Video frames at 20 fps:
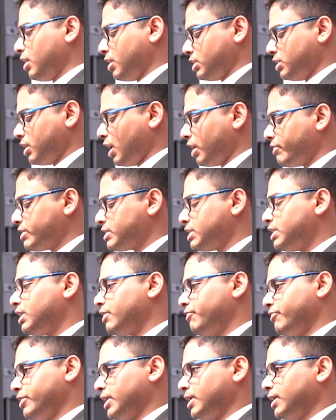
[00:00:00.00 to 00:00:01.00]
Jarvis
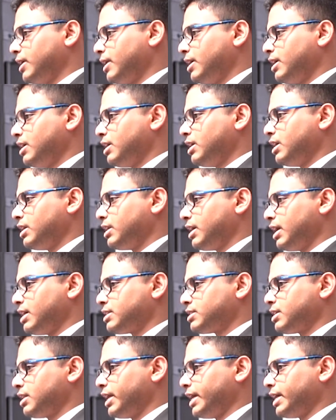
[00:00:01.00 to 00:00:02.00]
DFT. It
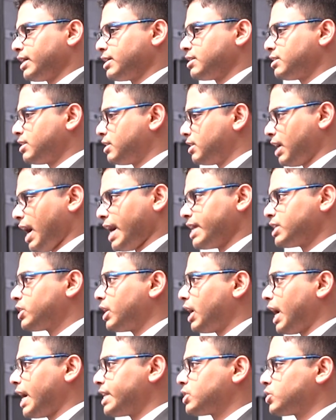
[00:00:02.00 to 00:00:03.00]
has like,
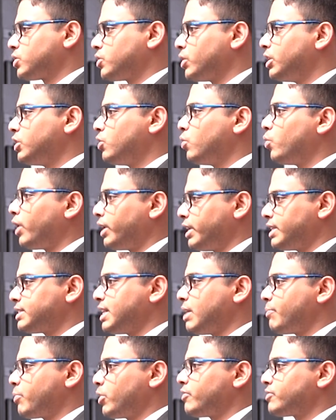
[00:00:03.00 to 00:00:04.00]
I tell you one
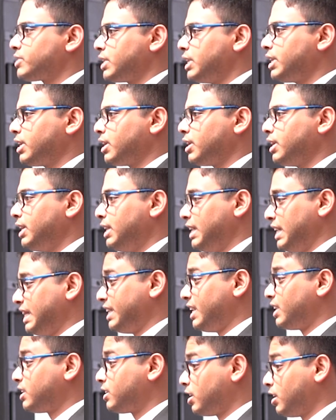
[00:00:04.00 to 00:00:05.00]
example of silicon.
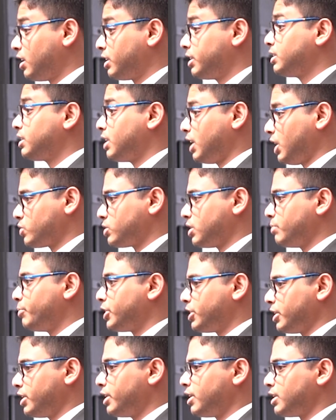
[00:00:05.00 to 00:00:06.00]
There are 30,000
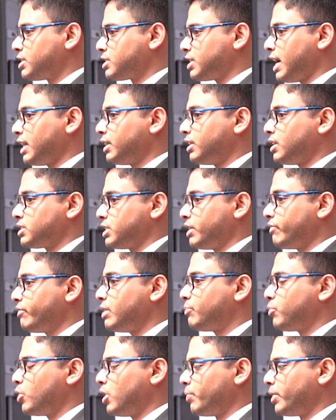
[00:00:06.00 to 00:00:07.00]
materials and there are
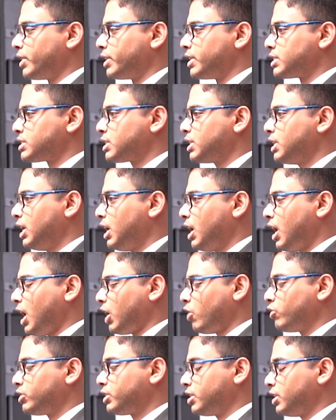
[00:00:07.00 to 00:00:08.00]
several properties,
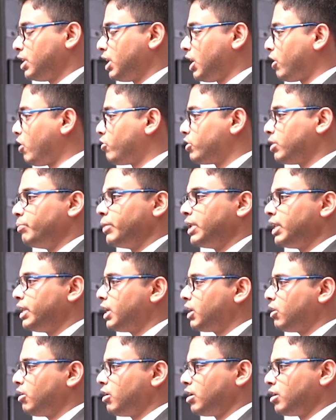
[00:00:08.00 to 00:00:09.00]
around a
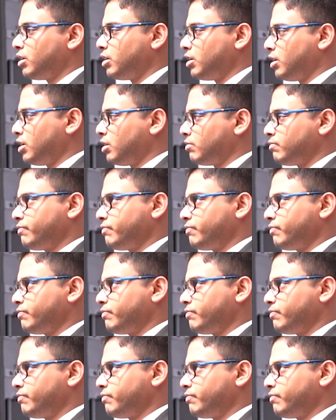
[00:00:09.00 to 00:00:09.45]
million or a